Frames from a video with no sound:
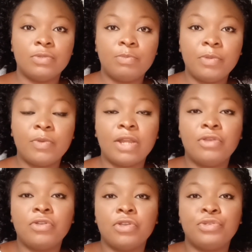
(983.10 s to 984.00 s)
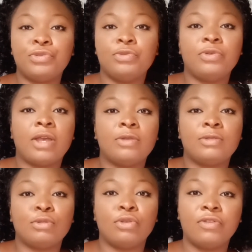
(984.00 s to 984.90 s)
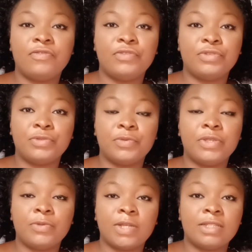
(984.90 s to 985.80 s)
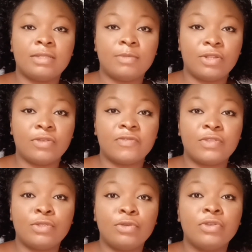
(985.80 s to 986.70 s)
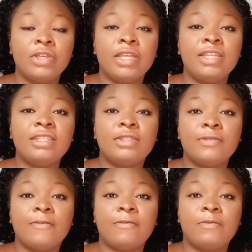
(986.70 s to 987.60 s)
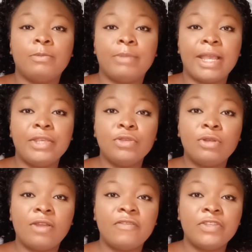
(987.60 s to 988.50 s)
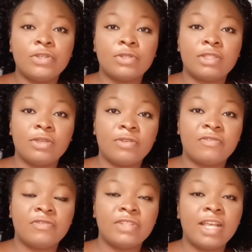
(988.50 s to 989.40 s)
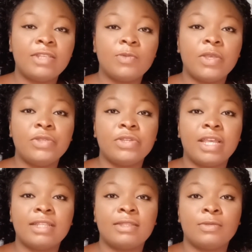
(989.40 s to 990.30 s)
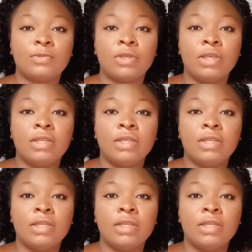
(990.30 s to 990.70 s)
people are not going to know how to love you the way you want to be loved. So it's by you loving yourself, that's when you get to,